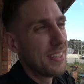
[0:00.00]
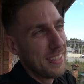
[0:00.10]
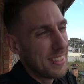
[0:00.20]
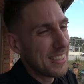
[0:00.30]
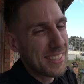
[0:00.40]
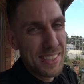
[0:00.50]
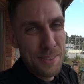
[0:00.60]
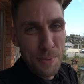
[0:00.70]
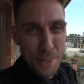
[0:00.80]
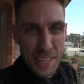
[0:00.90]
It's just the
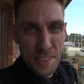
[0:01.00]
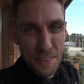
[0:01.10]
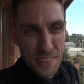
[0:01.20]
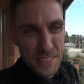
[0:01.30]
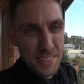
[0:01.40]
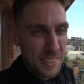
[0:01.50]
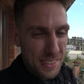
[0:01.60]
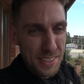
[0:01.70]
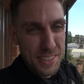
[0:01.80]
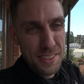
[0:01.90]
polite thing to do,
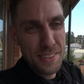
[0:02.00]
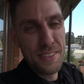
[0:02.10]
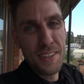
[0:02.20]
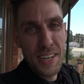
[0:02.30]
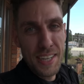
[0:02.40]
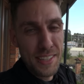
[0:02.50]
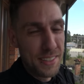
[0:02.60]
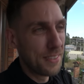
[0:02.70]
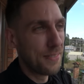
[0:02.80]
you know, to try and